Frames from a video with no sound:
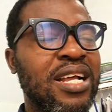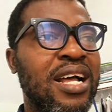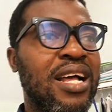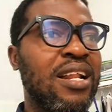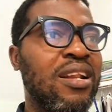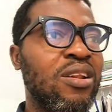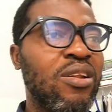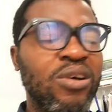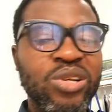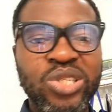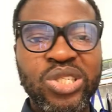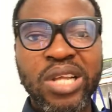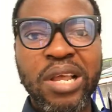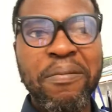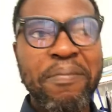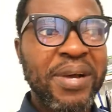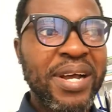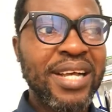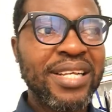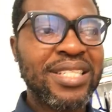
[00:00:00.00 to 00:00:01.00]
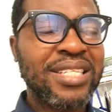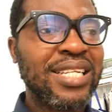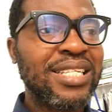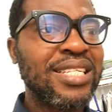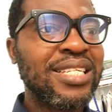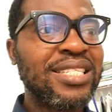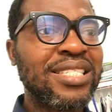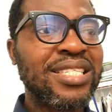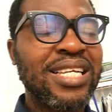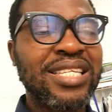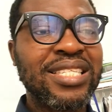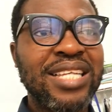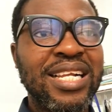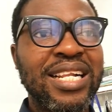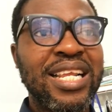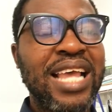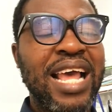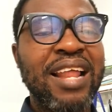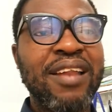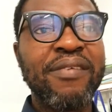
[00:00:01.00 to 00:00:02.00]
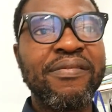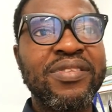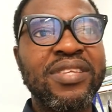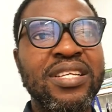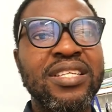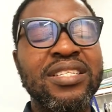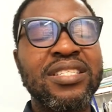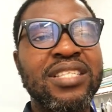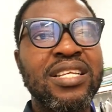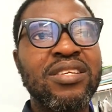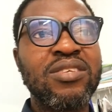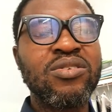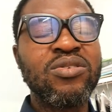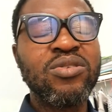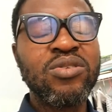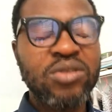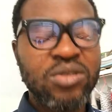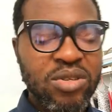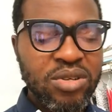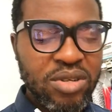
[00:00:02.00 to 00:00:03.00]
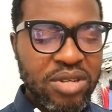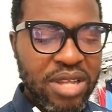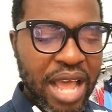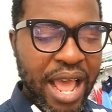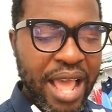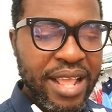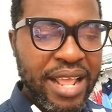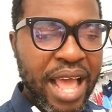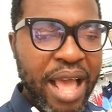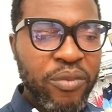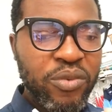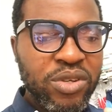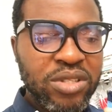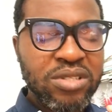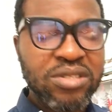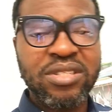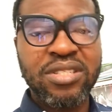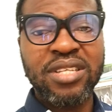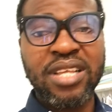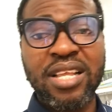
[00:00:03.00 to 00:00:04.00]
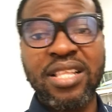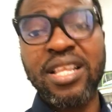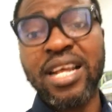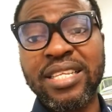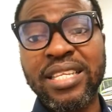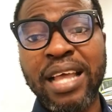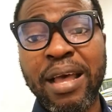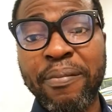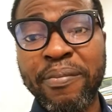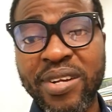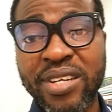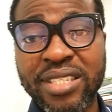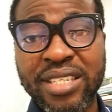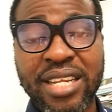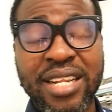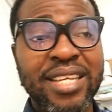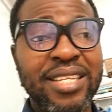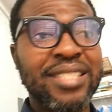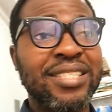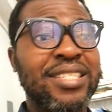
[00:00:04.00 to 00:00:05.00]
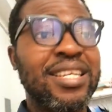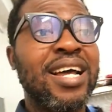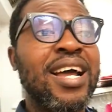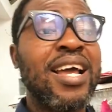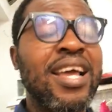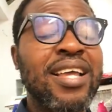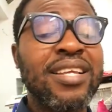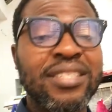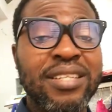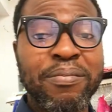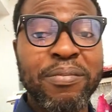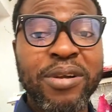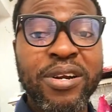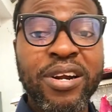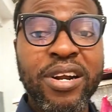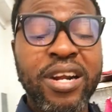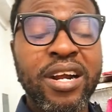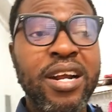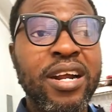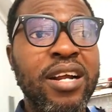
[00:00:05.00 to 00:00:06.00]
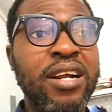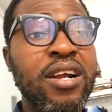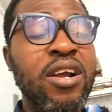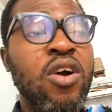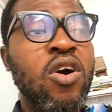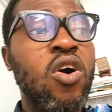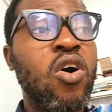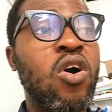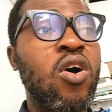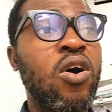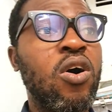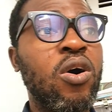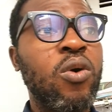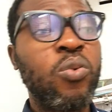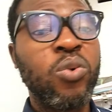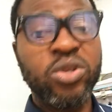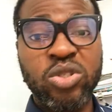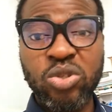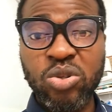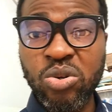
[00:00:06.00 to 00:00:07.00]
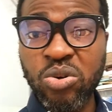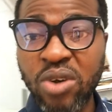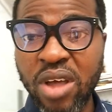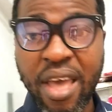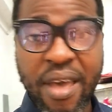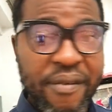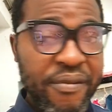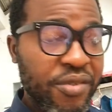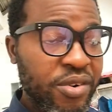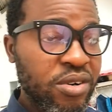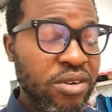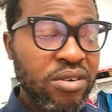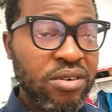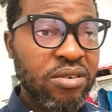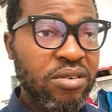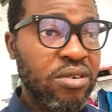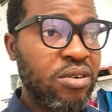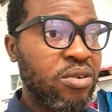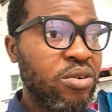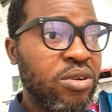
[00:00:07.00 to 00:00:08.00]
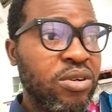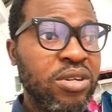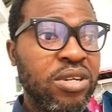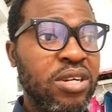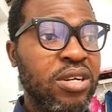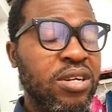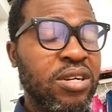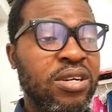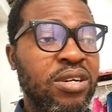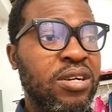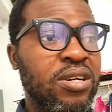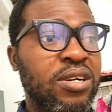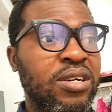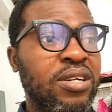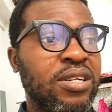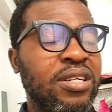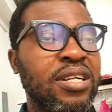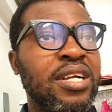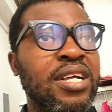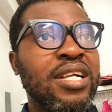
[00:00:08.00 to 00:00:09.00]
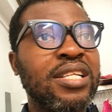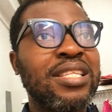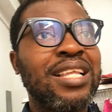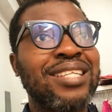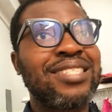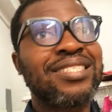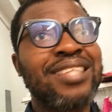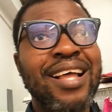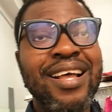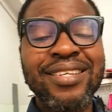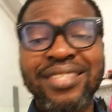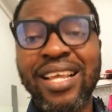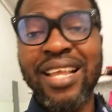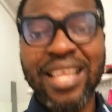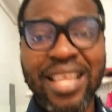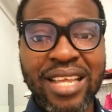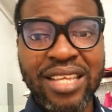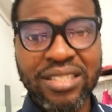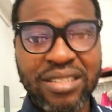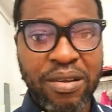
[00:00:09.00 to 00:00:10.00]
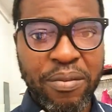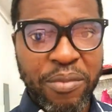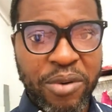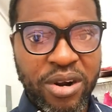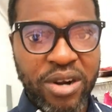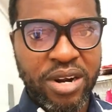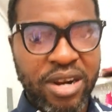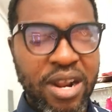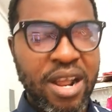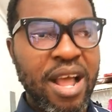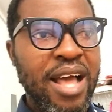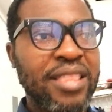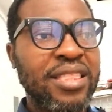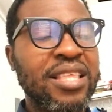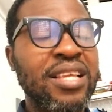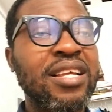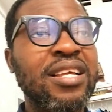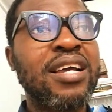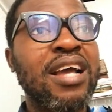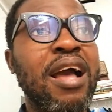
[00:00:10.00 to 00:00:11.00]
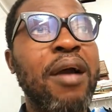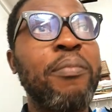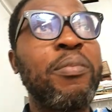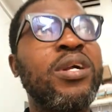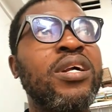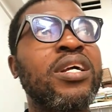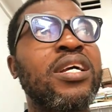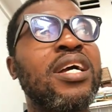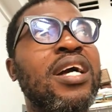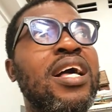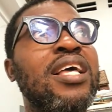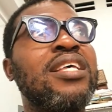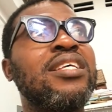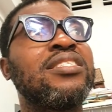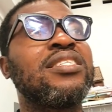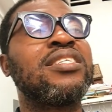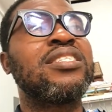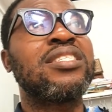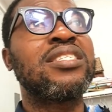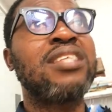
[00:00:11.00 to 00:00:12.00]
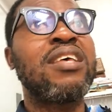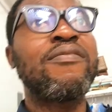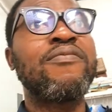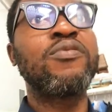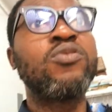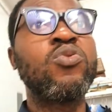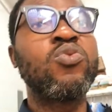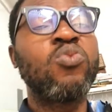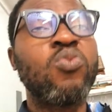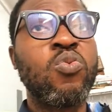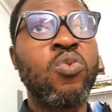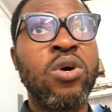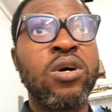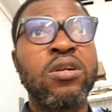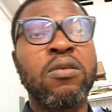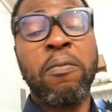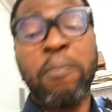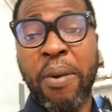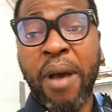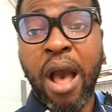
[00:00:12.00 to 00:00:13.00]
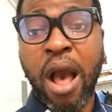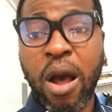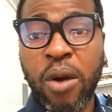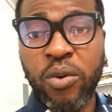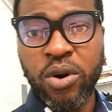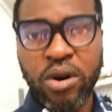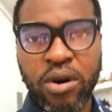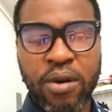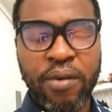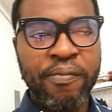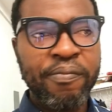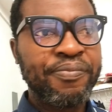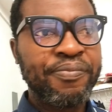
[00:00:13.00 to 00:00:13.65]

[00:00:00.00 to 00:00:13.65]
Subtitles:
law chambers and these days, and the kind of things I want to say that I'm not an anti-America or whatsoever that stands against America. I think America is a seventh world power,